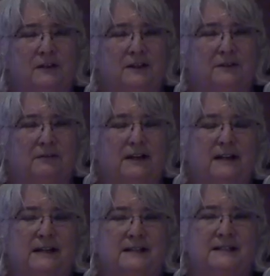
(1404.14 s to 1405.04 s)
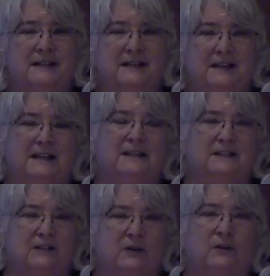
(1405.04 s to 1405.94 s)
to the raise. And
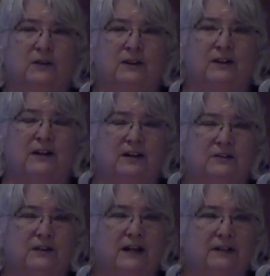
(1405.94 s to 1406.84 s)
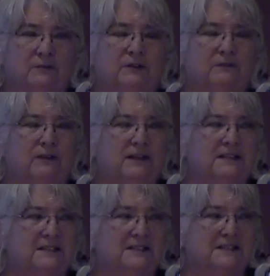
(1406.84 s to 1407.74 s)
so the contract with the
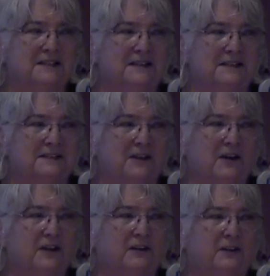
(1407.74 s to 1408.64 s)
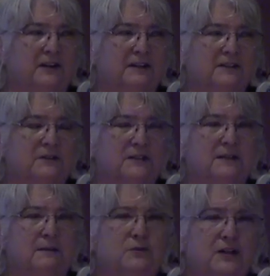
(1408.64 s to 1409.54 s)
raise is honored. And so it's
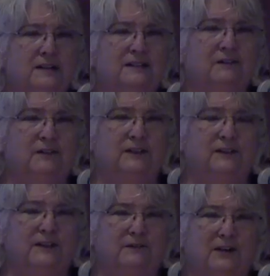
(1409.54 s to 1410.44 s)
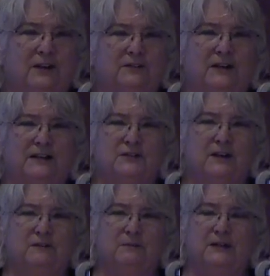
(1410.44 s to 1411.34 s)
the objective theory of contracts. You
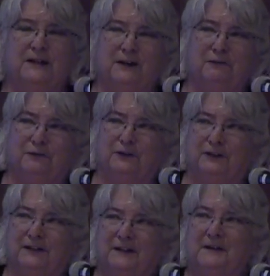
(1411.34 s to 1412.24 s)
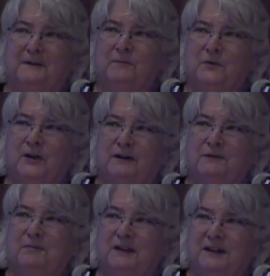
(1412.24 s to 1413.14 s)
have to be careful. You have to
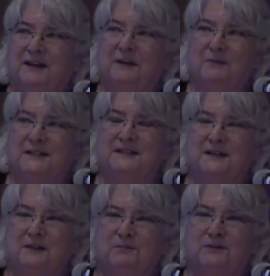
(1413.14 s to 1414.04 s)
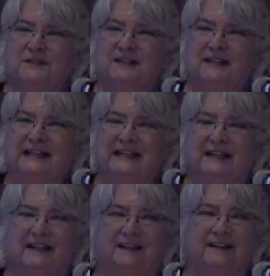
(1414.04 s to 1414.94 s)
be thinking, what's the other person
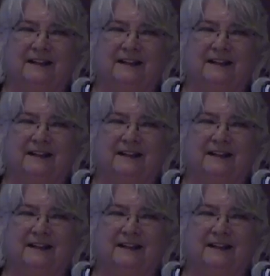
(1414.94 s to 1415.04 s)
thinking?